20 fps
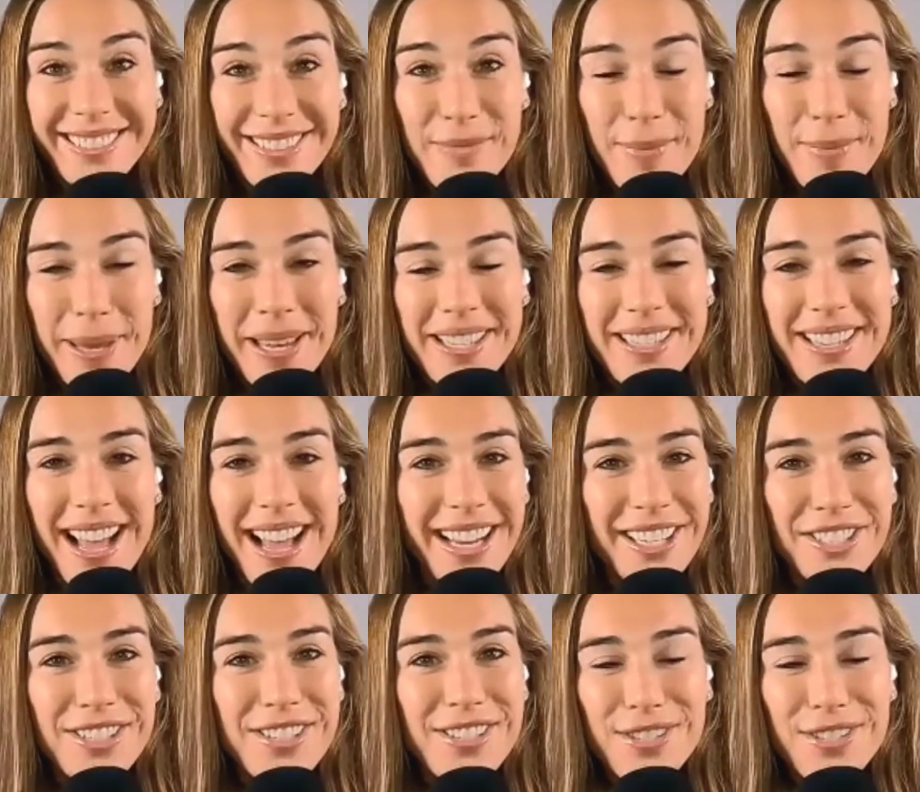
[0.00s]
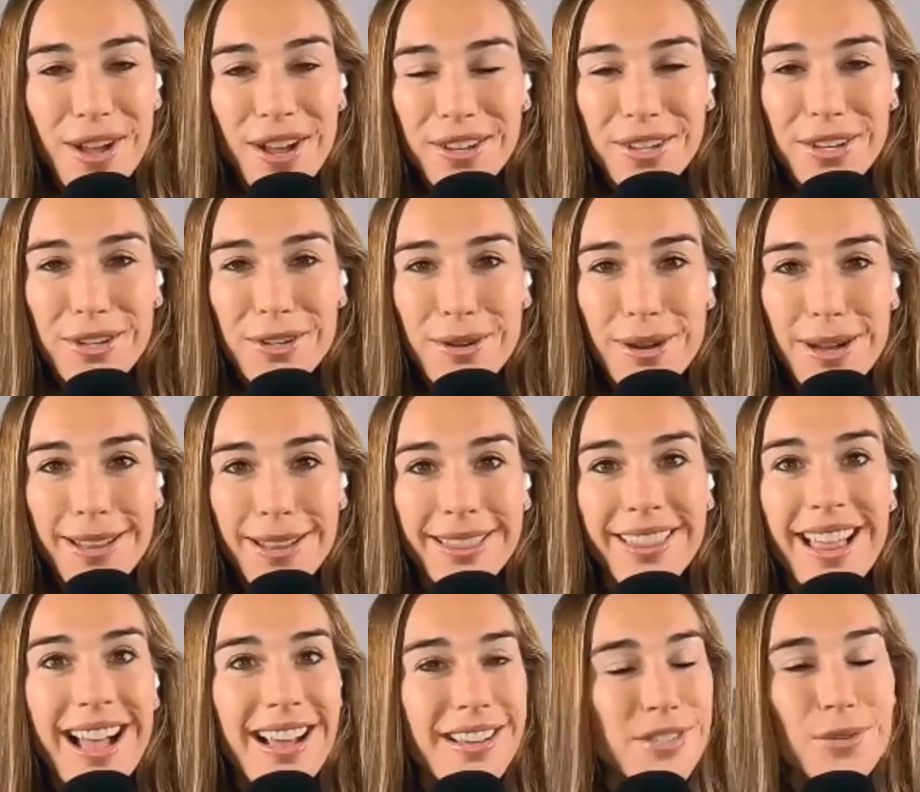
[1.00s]
because I just saw you
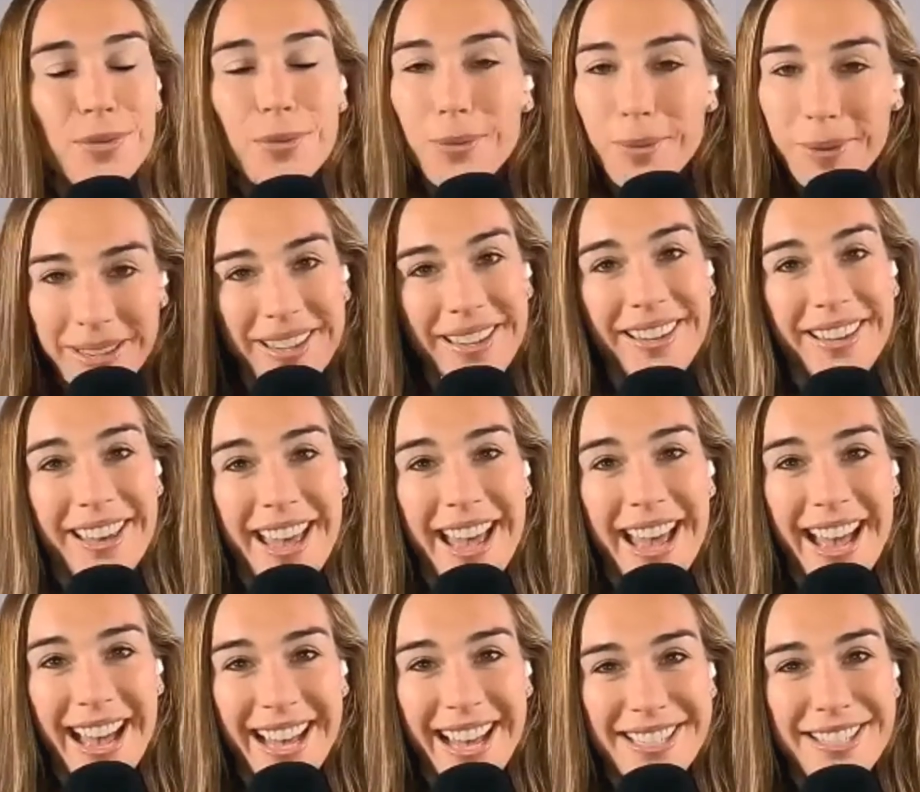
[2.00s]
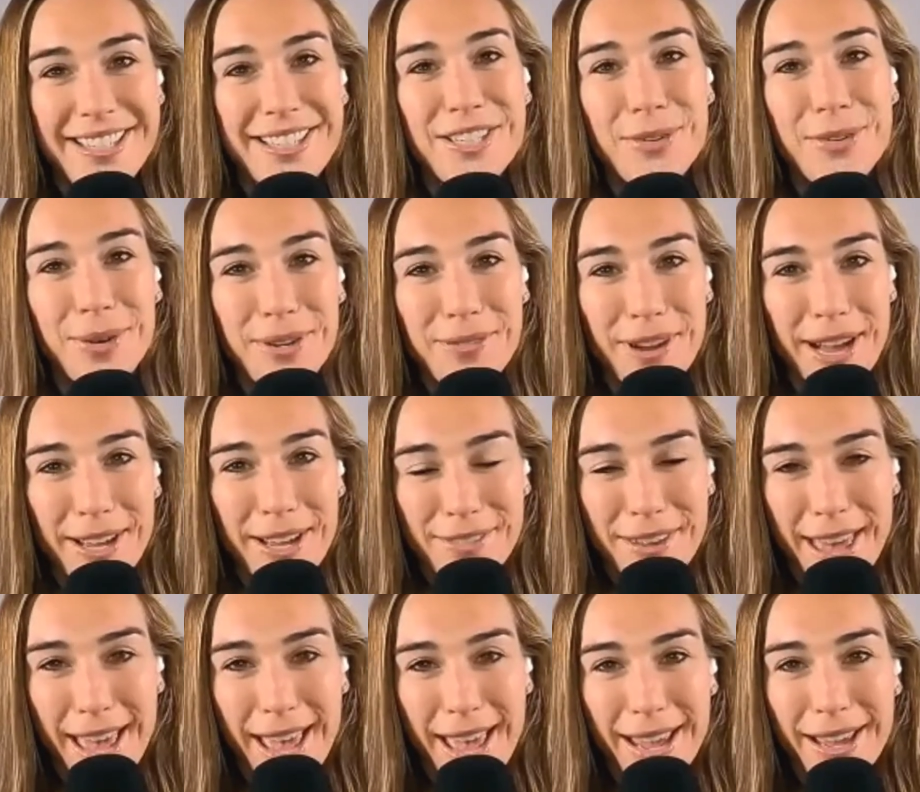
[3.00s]
last week at the
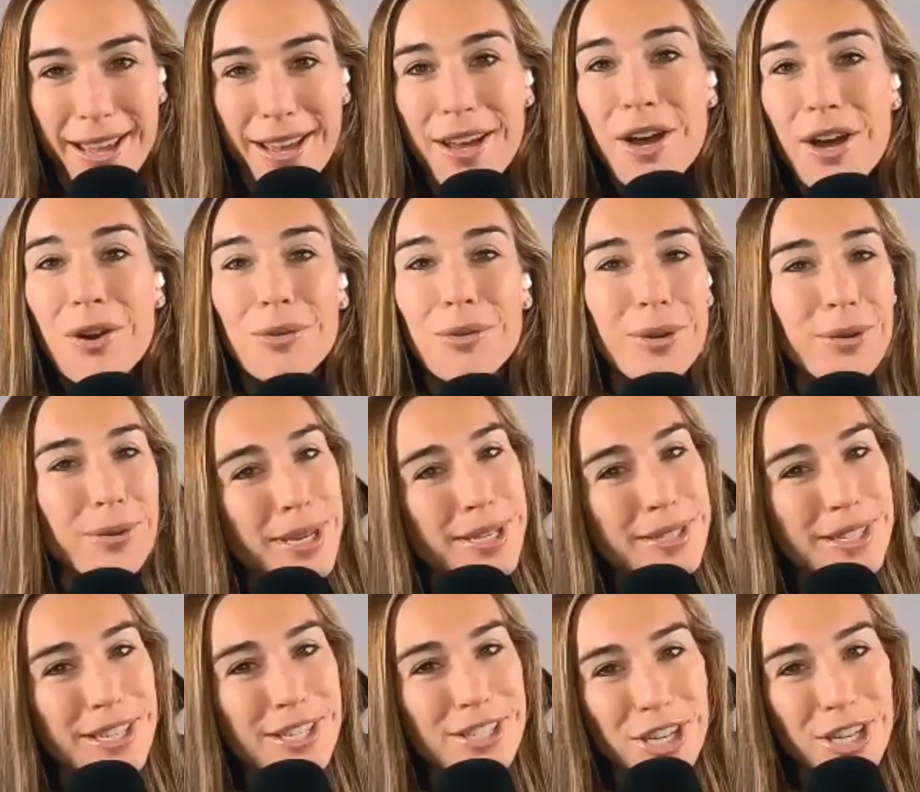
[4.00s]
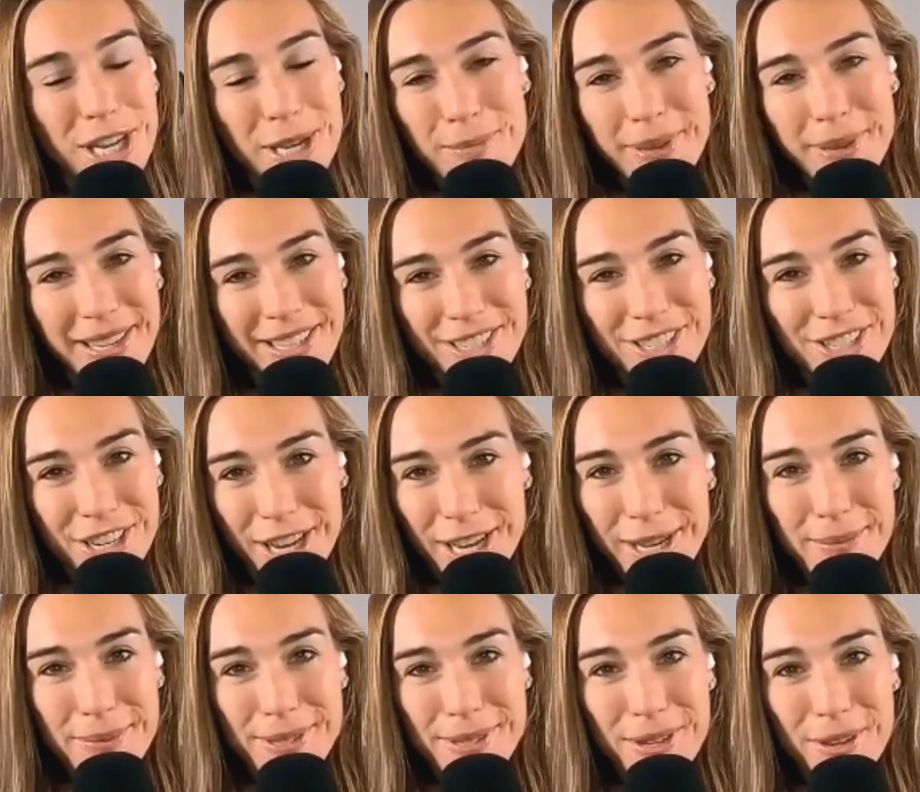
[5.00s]
25K Road Racing
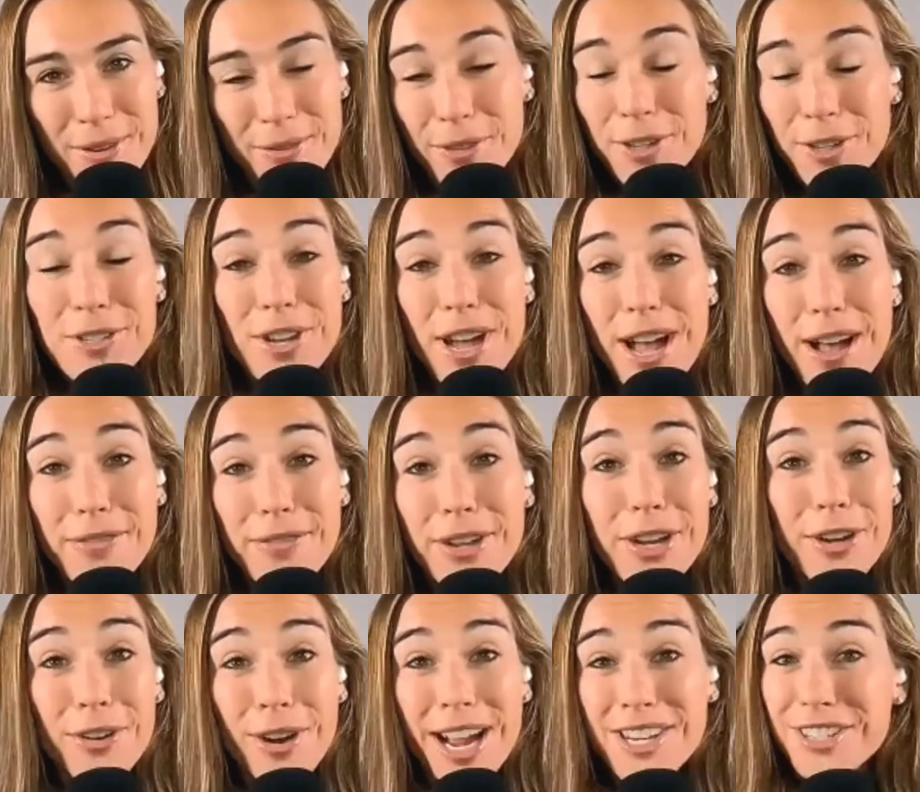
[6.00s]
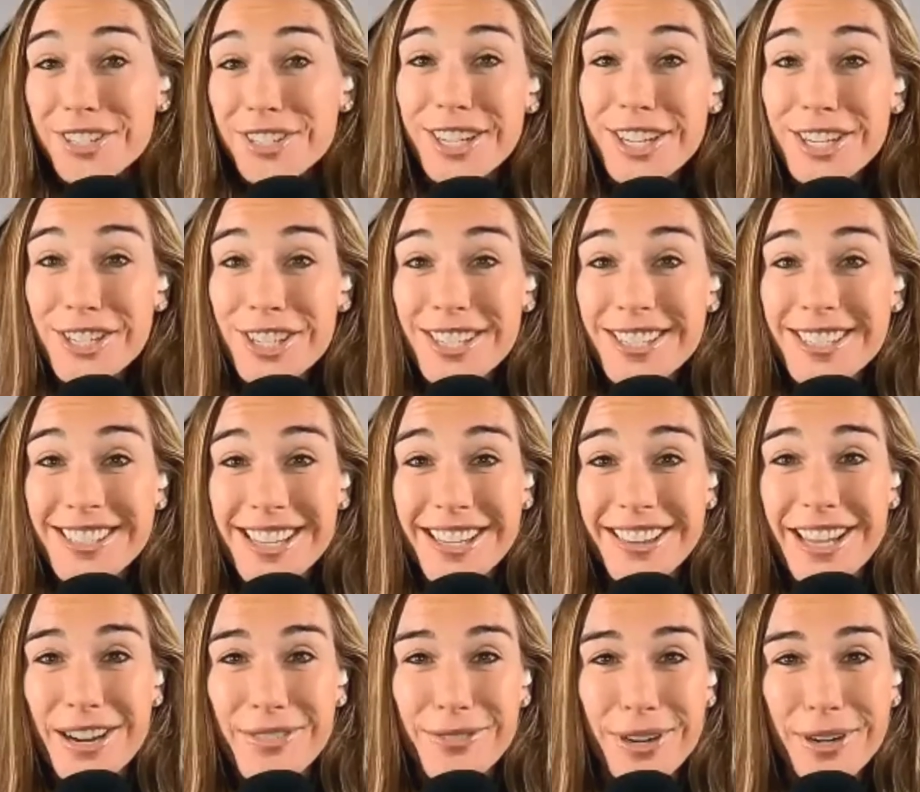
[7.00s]
Championship. So first off, congratulations on
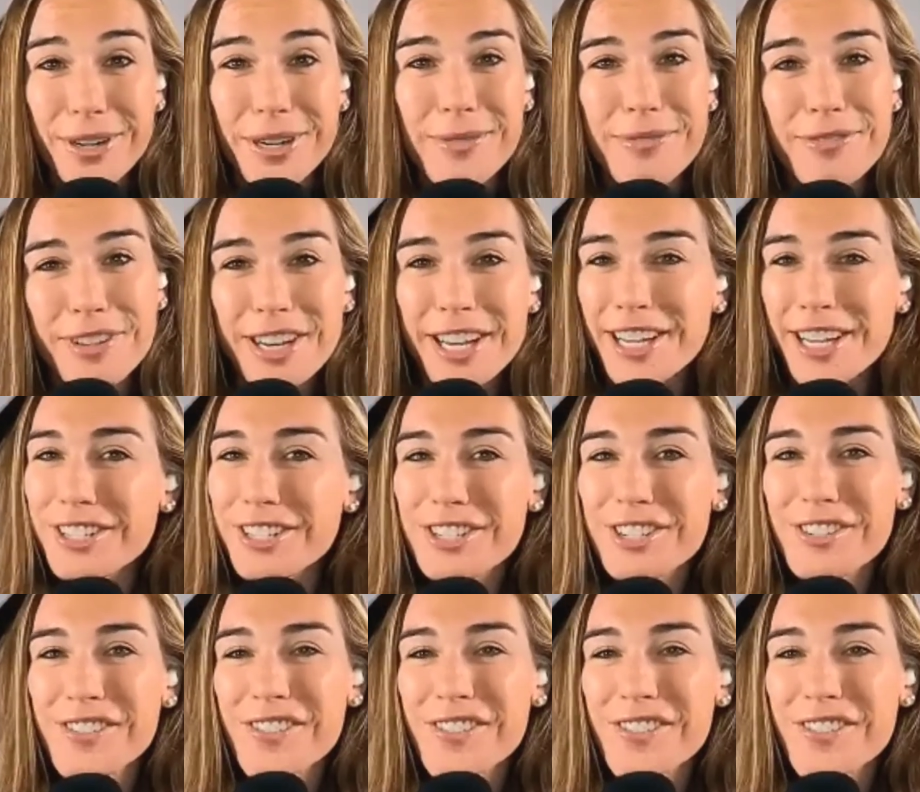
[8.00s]
that runner-up finish.